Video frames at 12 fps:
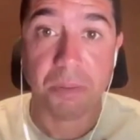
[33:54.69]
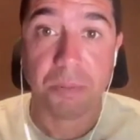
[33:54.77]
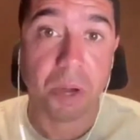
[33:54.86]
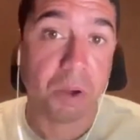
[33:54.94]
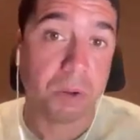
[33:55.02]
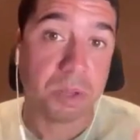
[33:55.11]

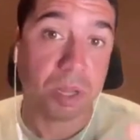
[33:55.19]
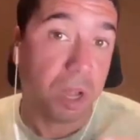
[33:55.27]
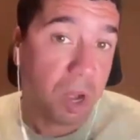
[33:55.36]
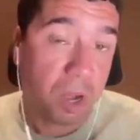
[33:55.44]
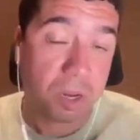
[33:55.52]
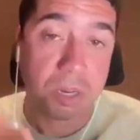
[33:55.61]
both
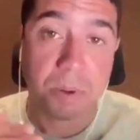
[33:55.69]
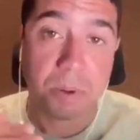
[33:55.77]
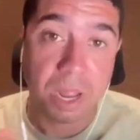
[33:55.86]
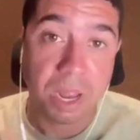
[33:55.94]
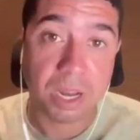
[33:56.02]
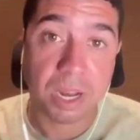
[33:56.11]
on the
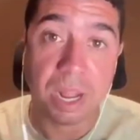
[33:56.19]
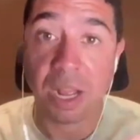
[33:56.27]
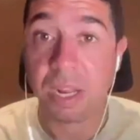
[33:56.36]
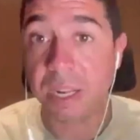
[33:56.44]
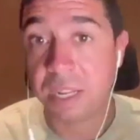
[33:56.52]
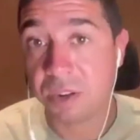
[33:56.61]
plane
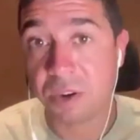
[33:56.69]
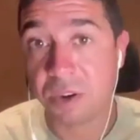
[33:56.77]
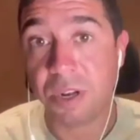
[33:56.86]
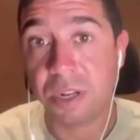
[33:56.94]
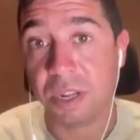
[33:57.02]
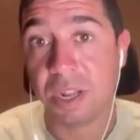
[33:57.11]
and in
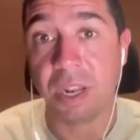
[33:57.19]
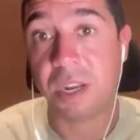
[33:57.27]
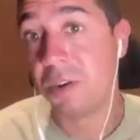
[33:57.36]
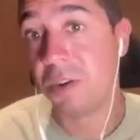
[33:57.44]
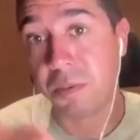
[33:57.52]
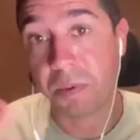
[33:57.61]
Ireland, and
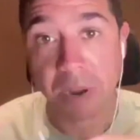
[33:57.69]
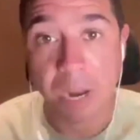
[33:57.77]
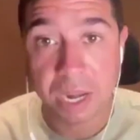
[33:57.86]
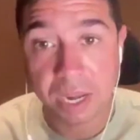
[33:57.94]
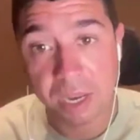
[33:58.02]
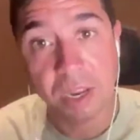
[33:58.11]
then coming
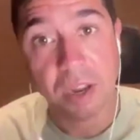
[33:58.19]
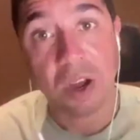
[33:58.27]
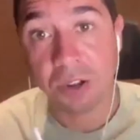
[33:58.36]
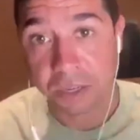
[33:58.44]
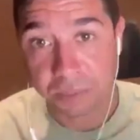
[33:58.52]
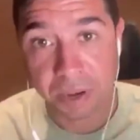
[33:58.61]
back
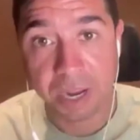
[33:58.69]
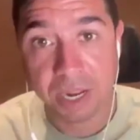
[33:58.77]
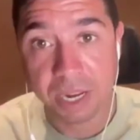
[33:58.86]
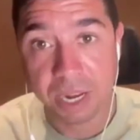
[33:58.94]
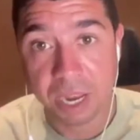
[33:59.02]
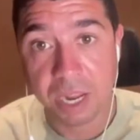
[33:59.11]
on the
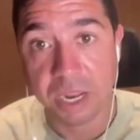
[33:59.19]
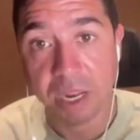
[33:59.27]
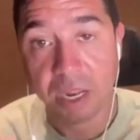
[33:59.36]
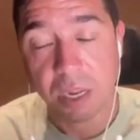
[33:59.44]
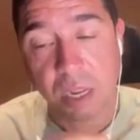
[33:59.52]
plane again.